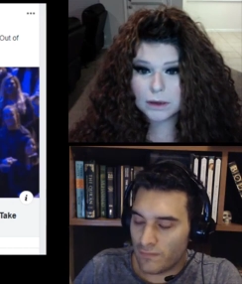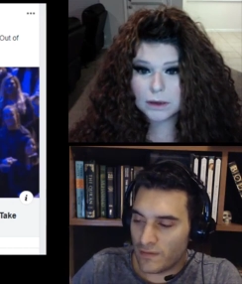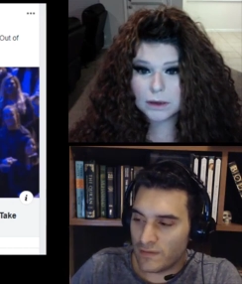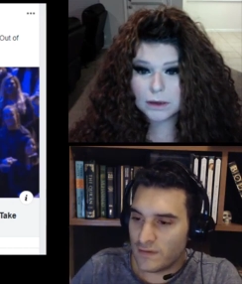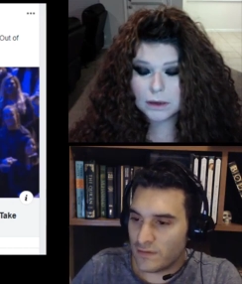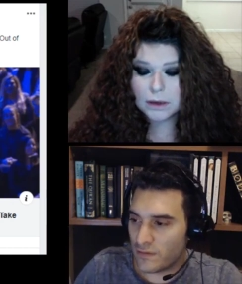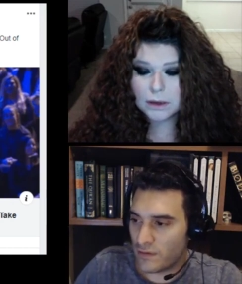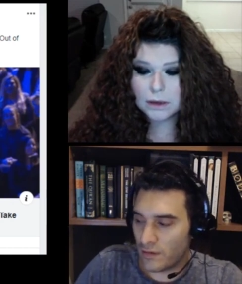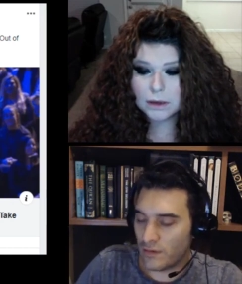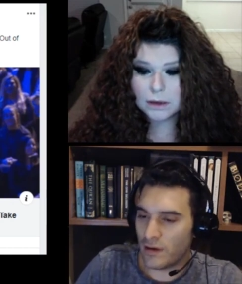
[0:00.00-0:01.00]
Speaker 1: this is
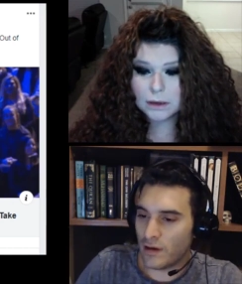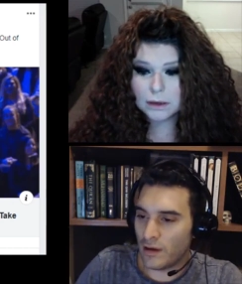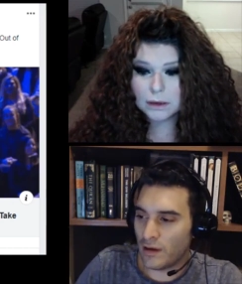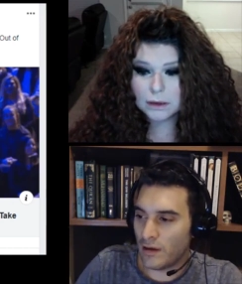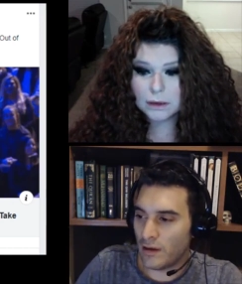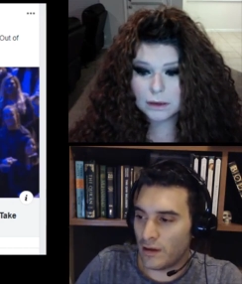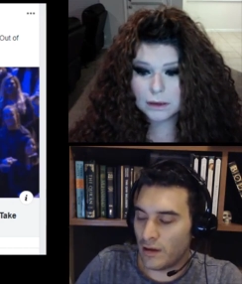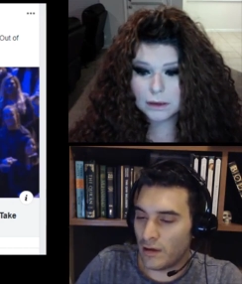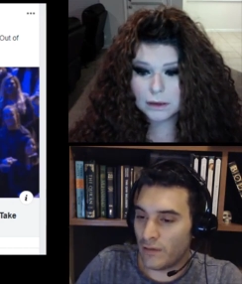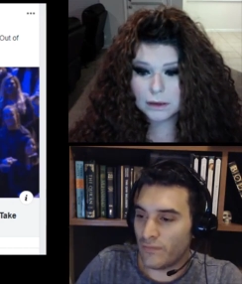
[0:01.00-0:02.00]
the
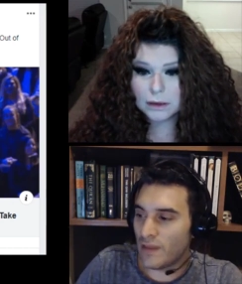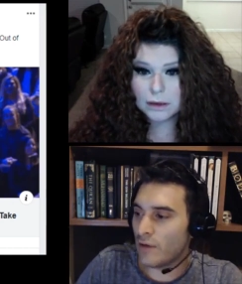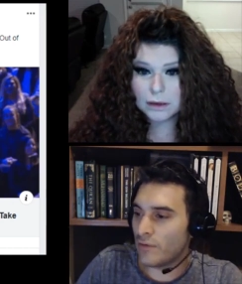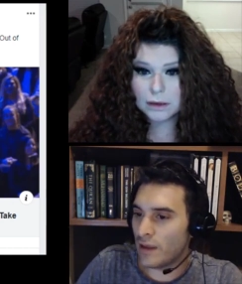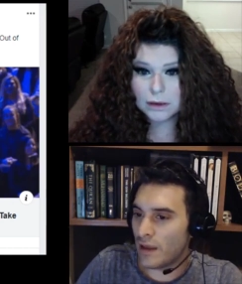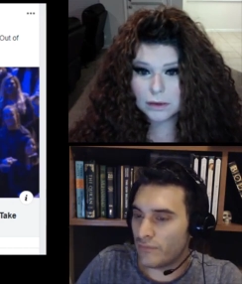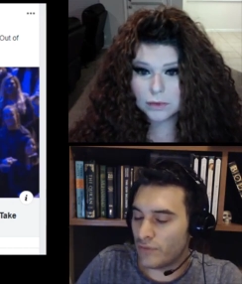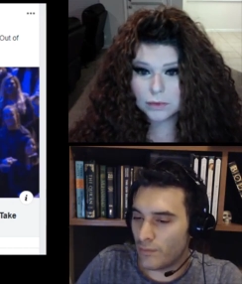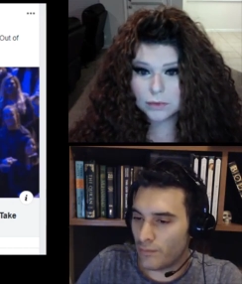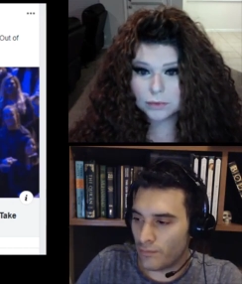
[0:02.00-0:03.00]
if now they have
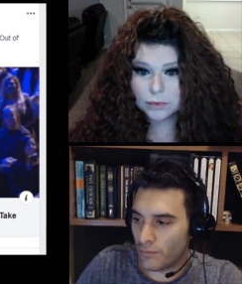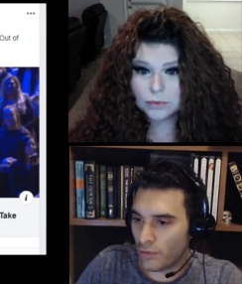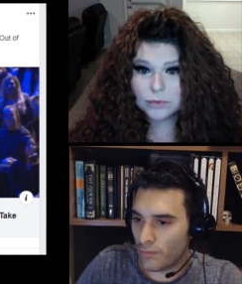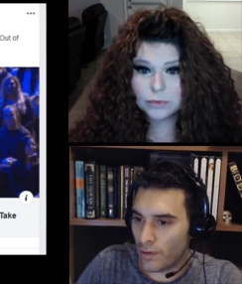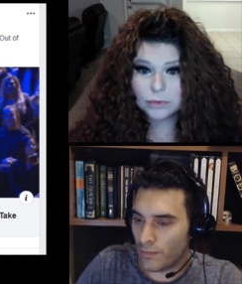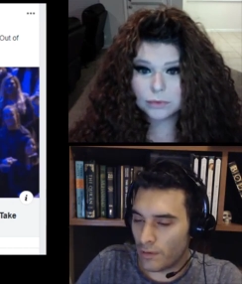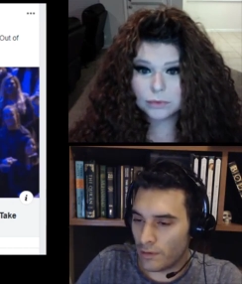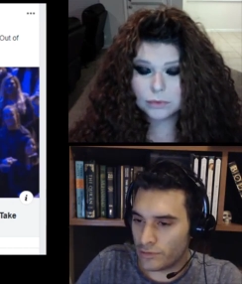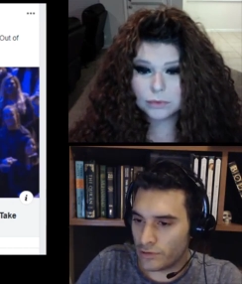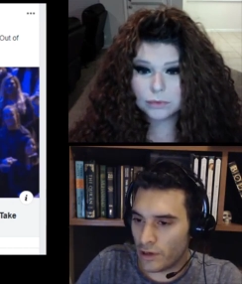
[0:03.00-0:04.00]
some you know pop
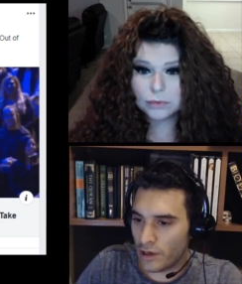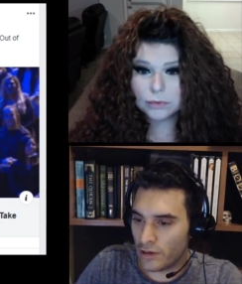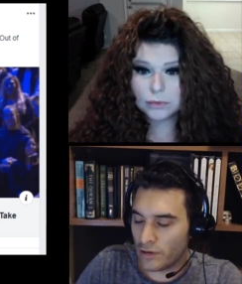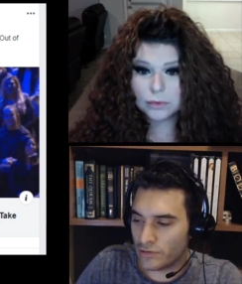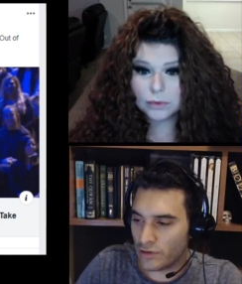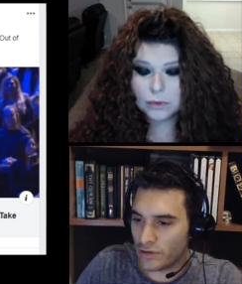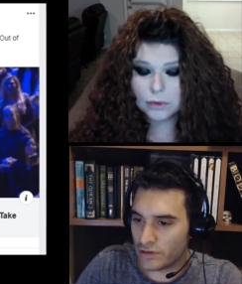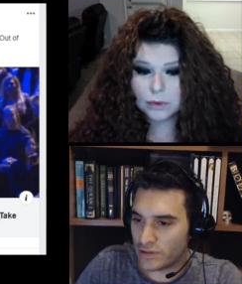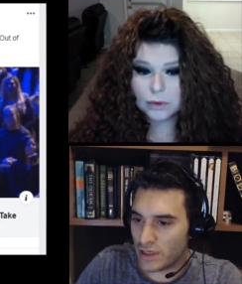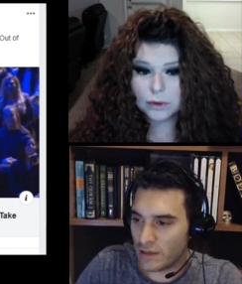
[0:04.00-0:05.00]
culture icons on their
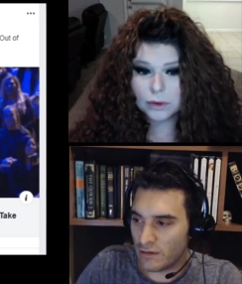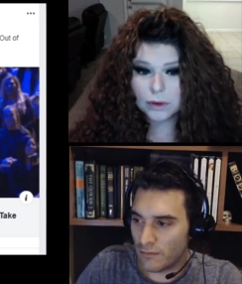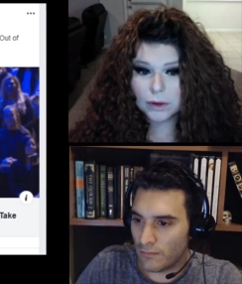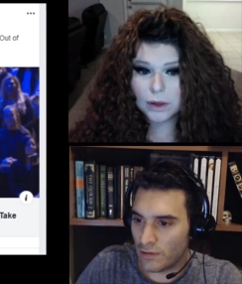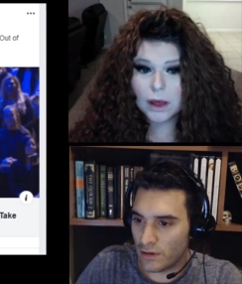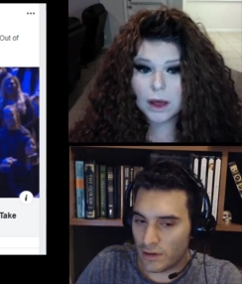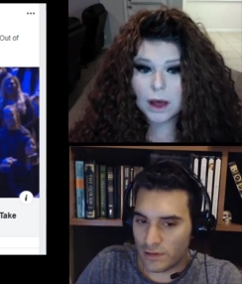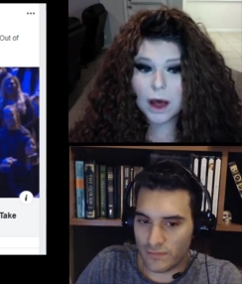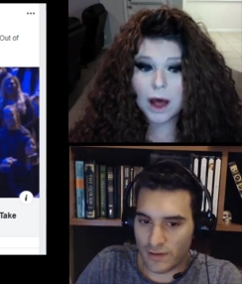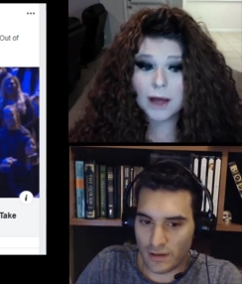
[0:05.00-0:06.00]
side what do you guys think
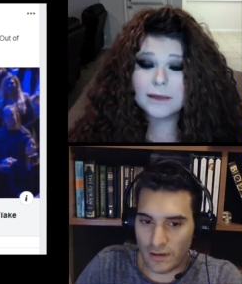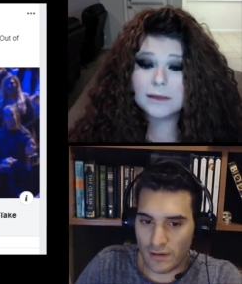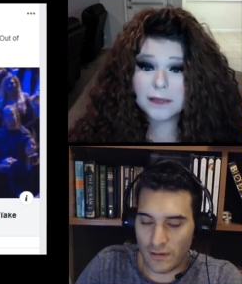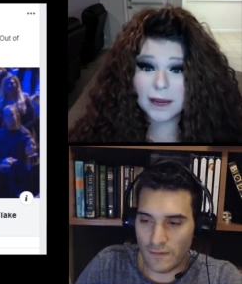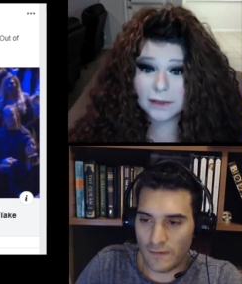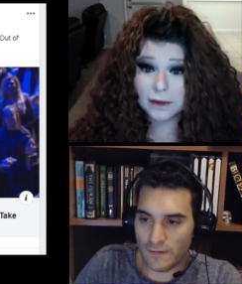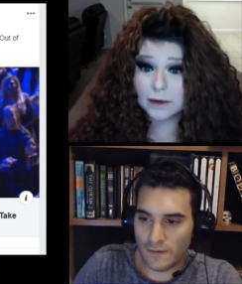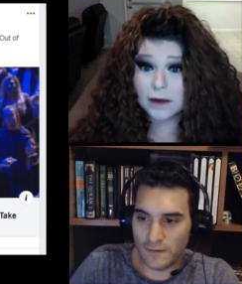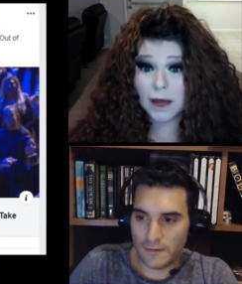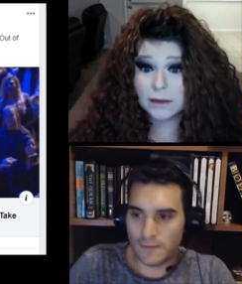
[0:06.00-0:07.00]
Speaker 2: honestly i think
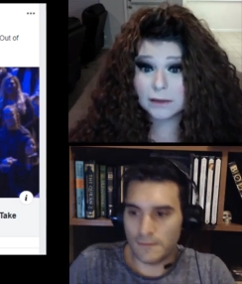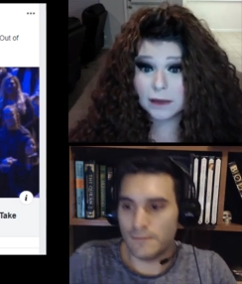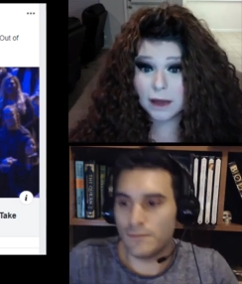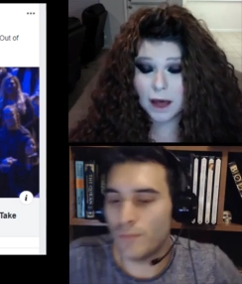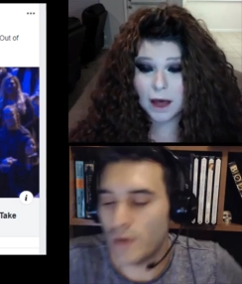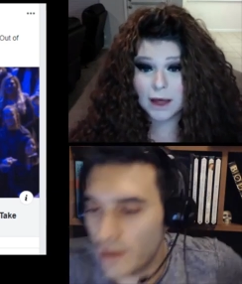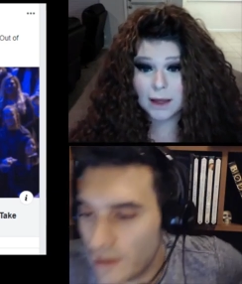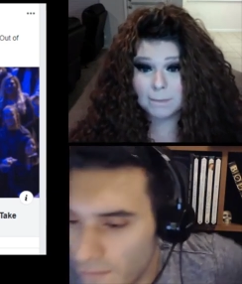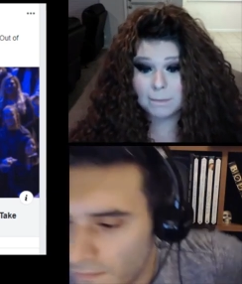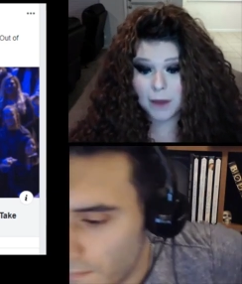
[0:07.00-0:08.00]
not
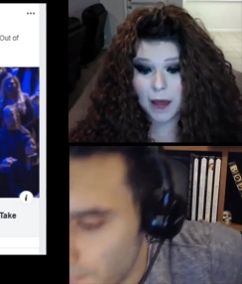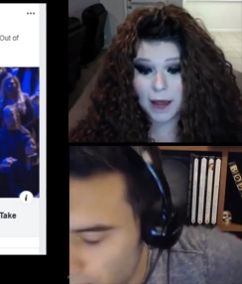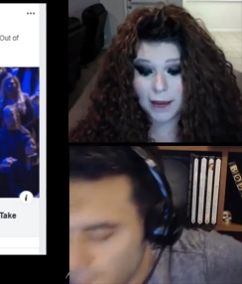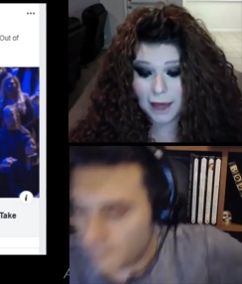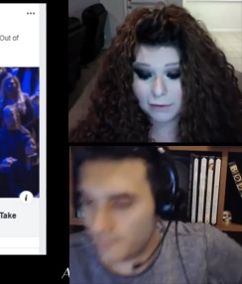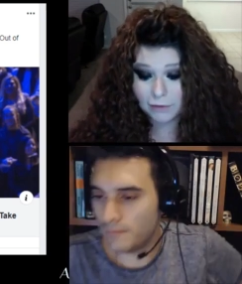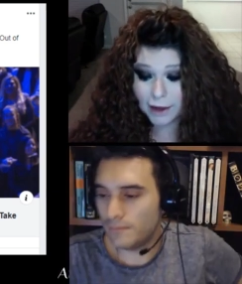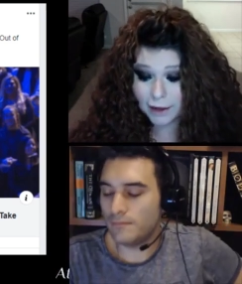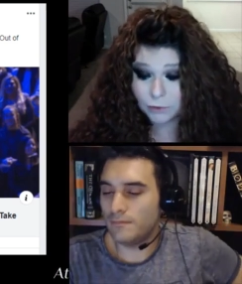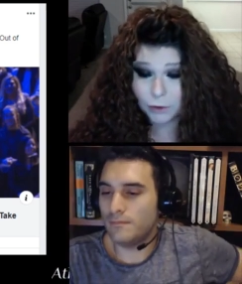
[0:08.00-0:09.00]
um, I have I
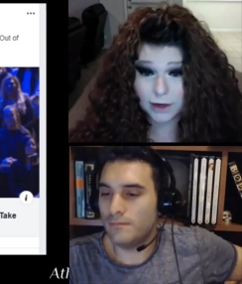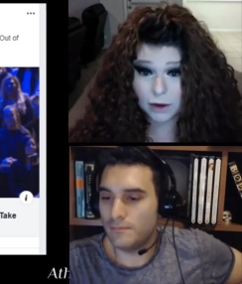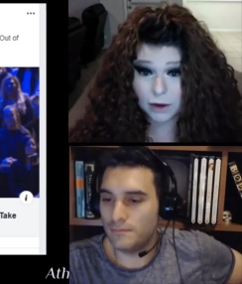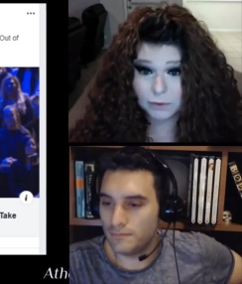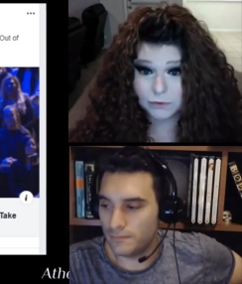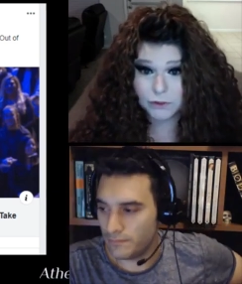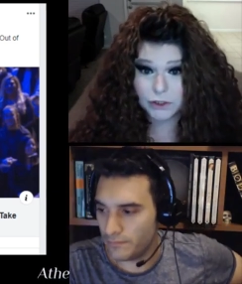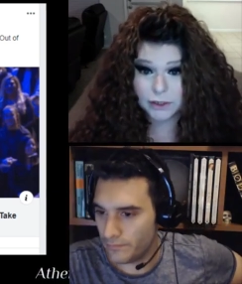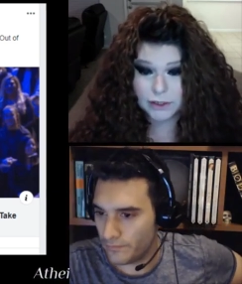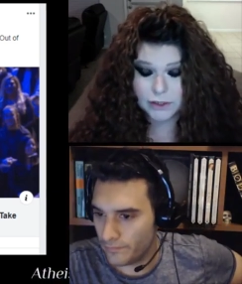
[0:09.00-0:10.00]
have great hopes for
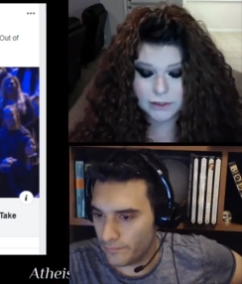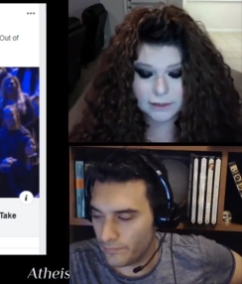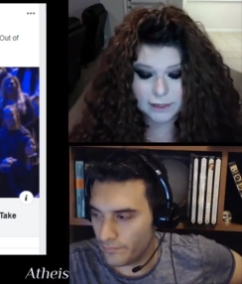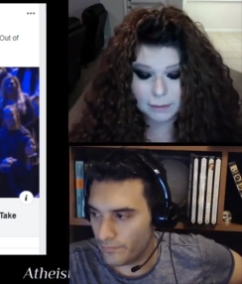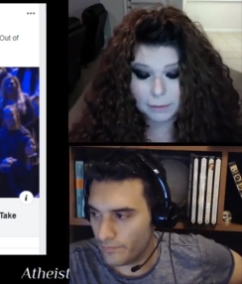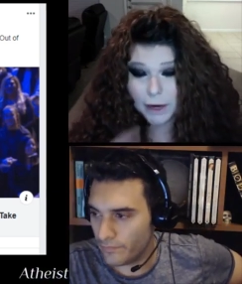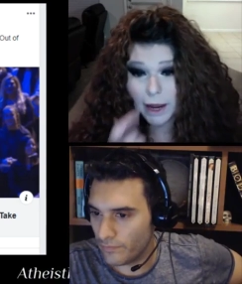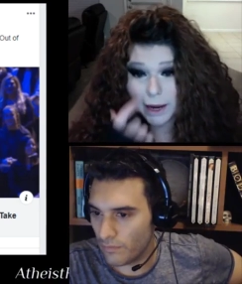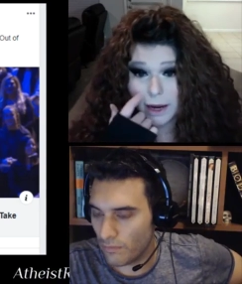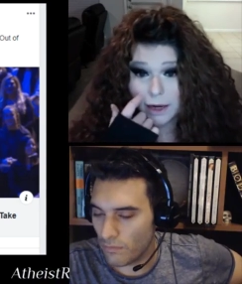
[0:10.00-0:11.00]
Generation Z, but
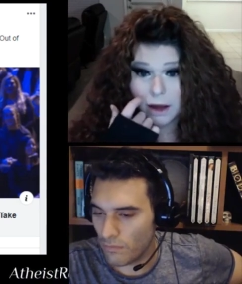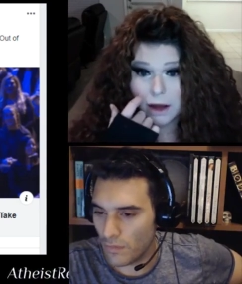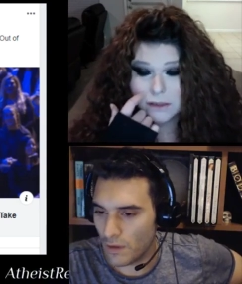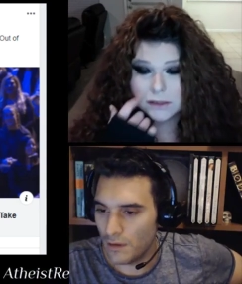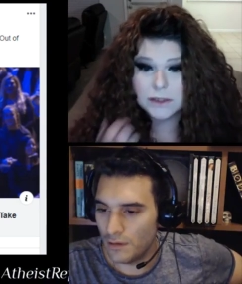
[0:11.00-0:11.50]
I, I honestly